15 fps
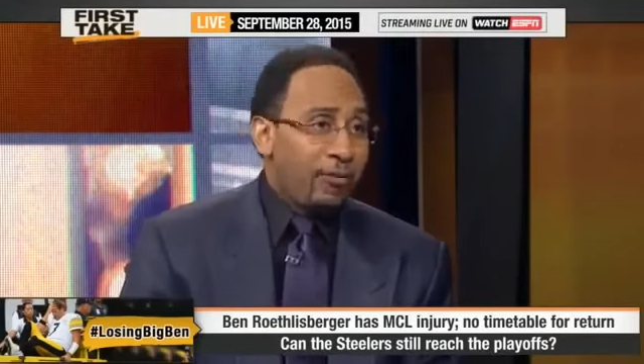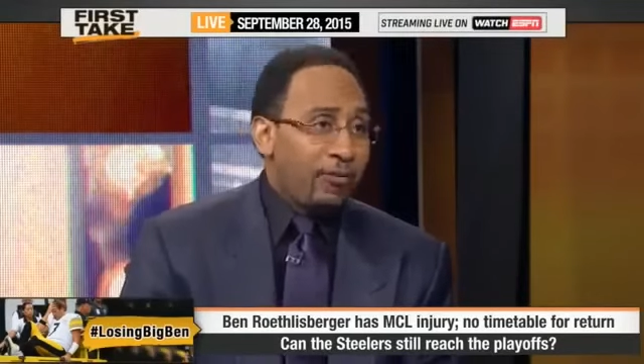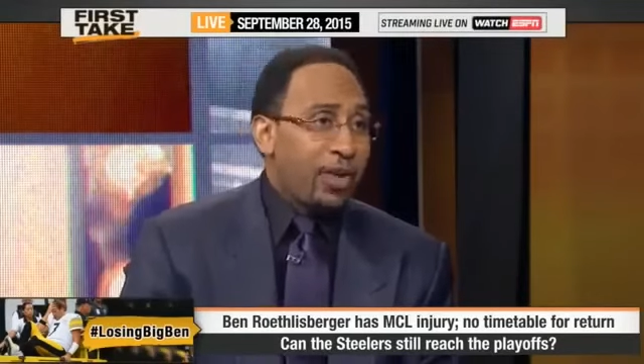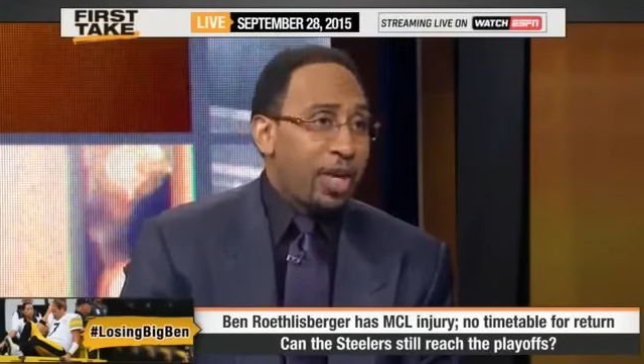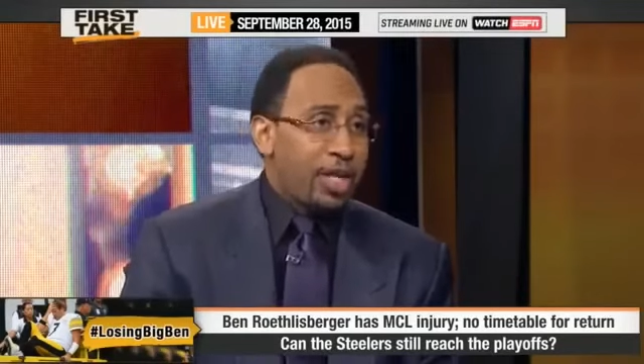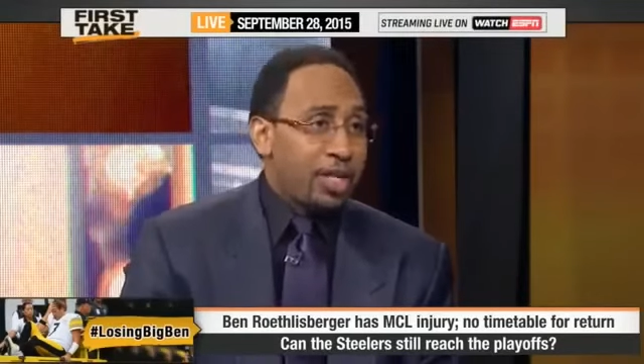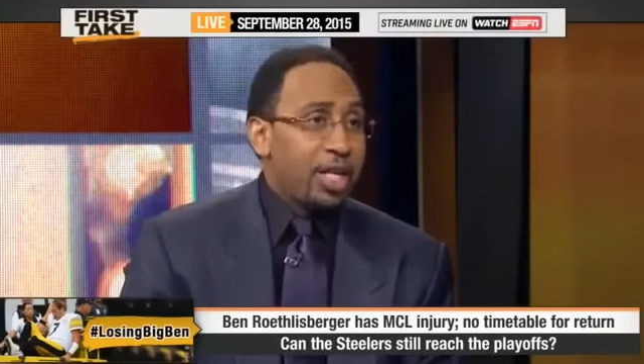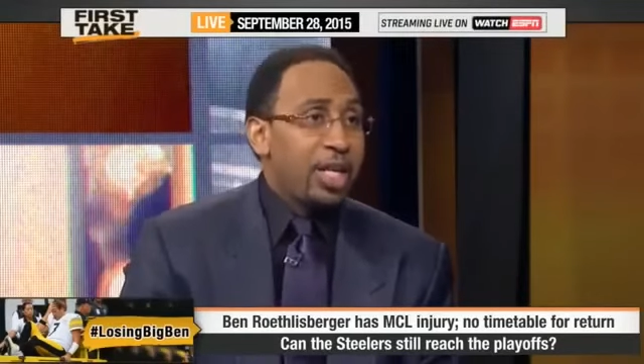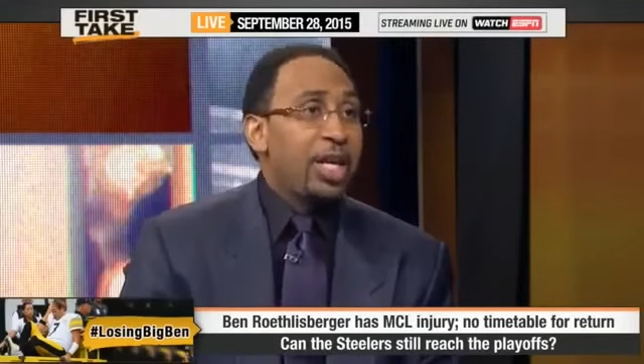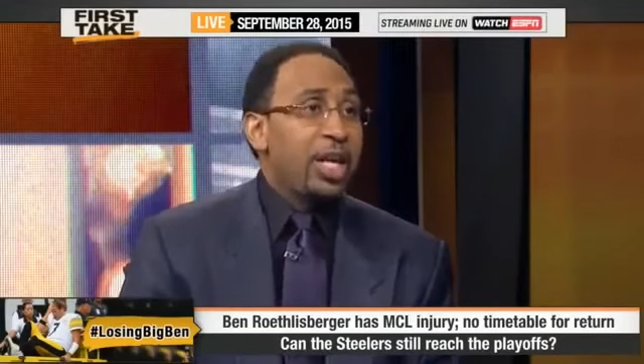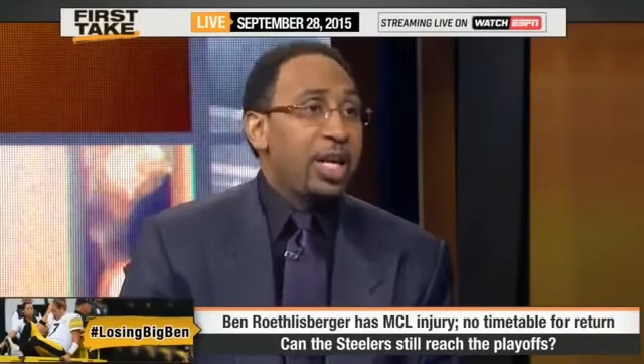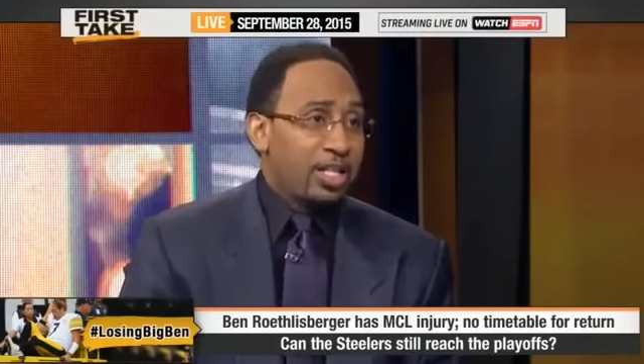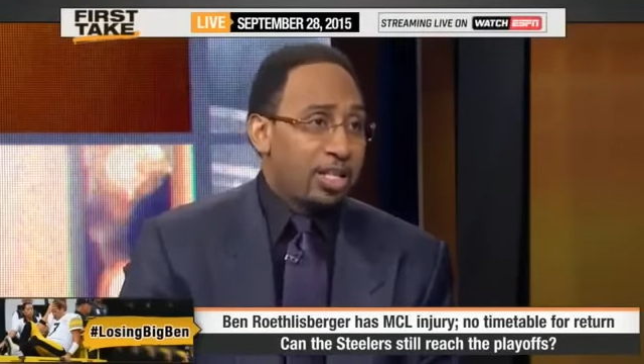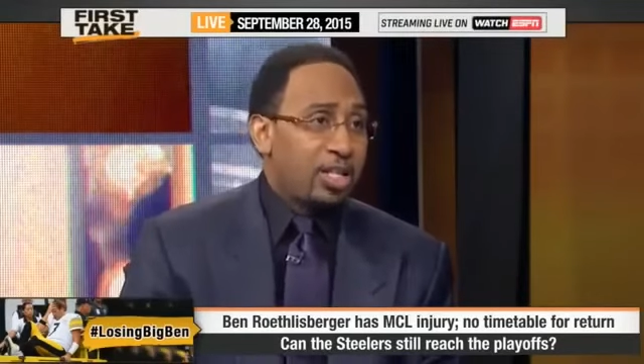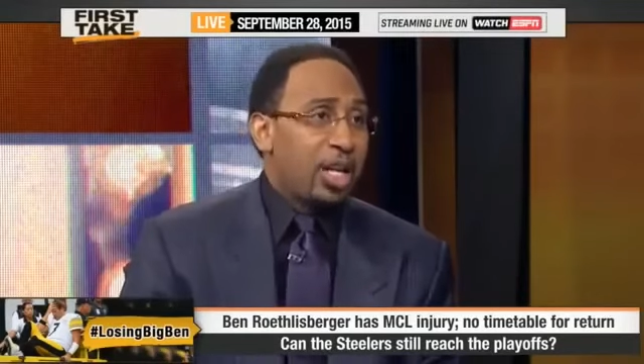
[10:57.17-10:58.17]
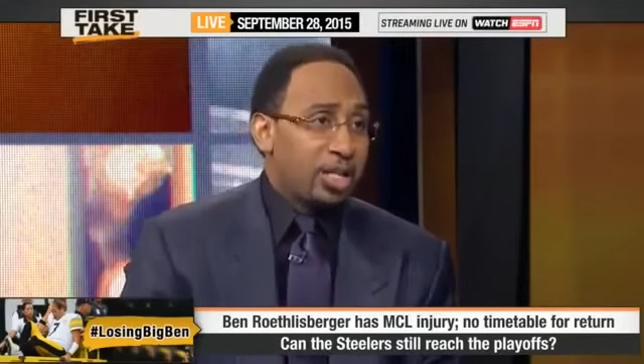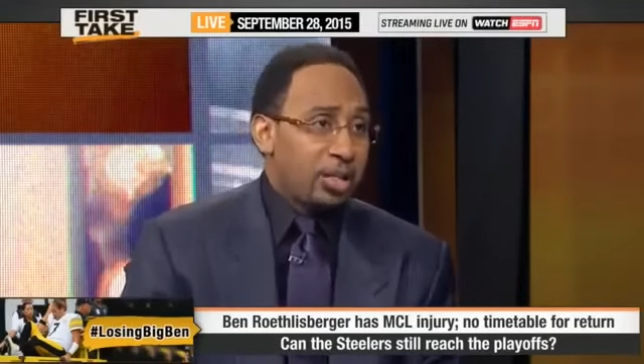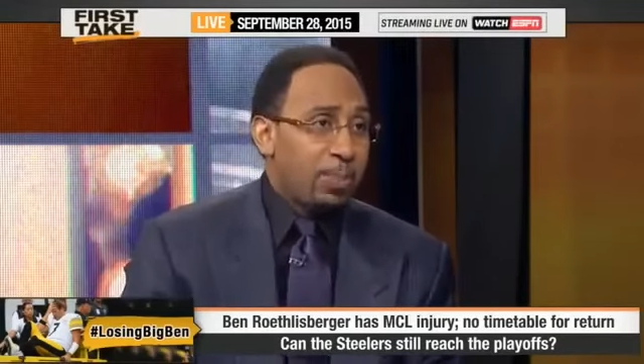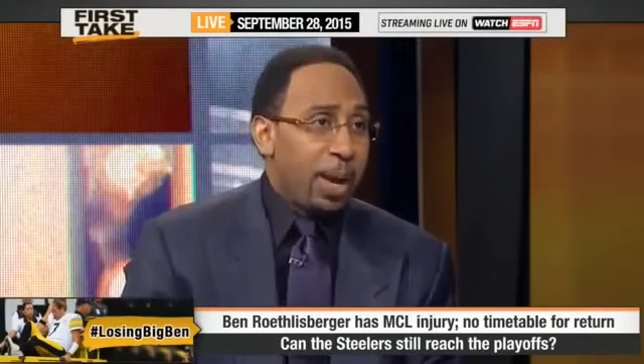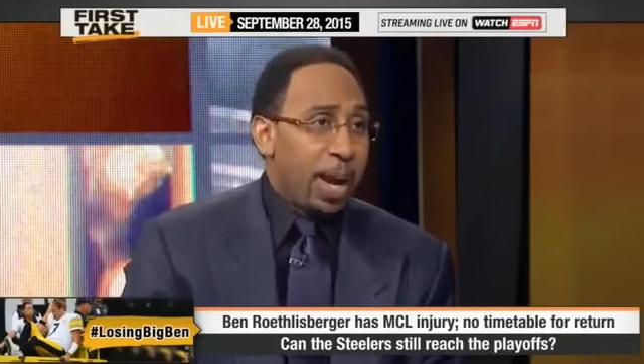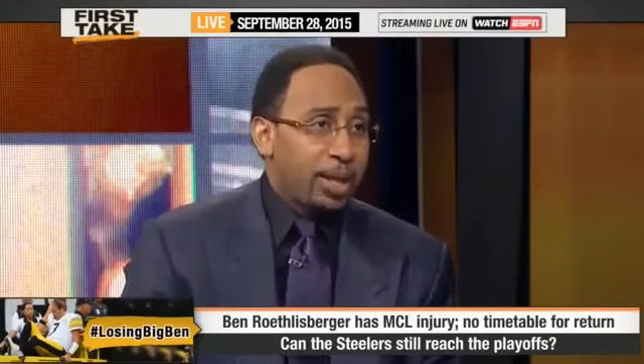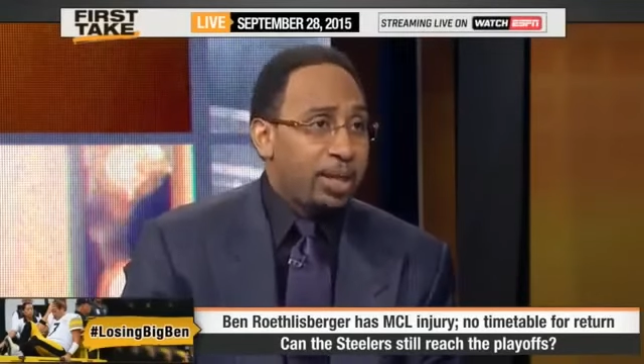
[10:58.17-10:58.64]
offense is
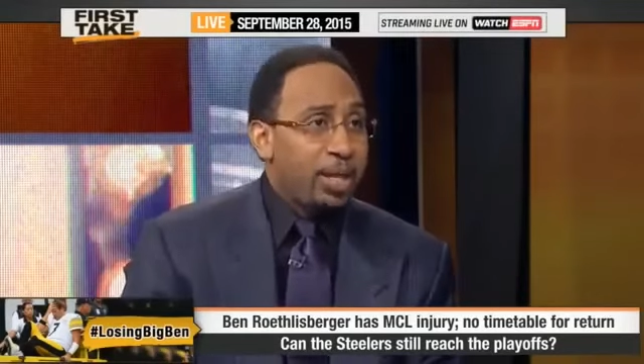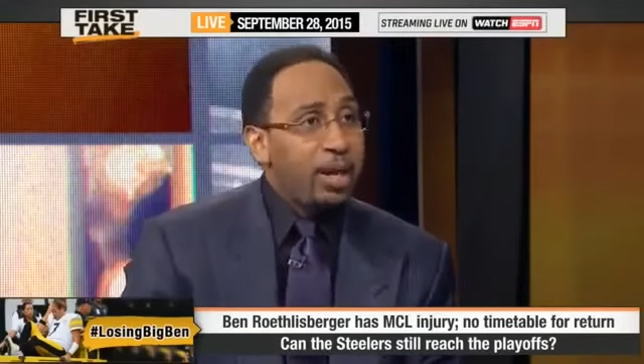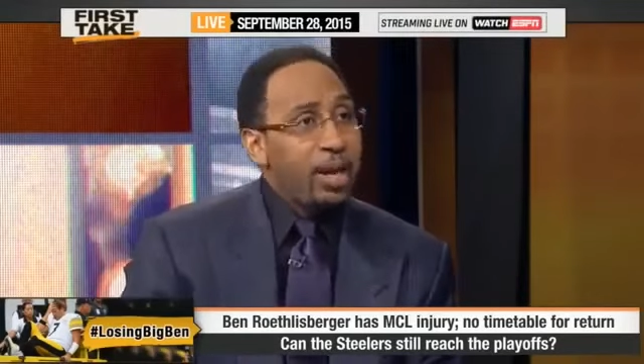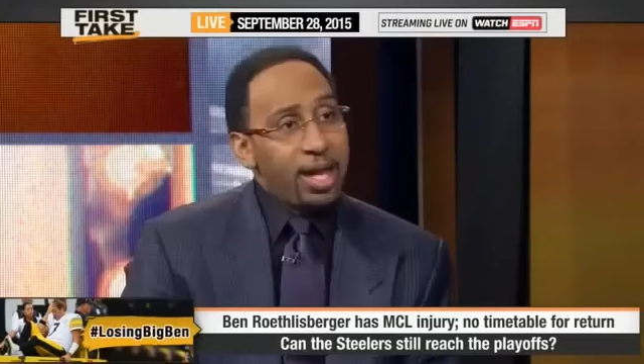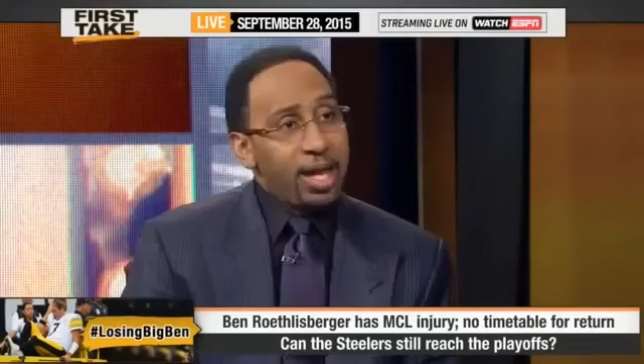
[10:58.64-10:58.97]
suspect.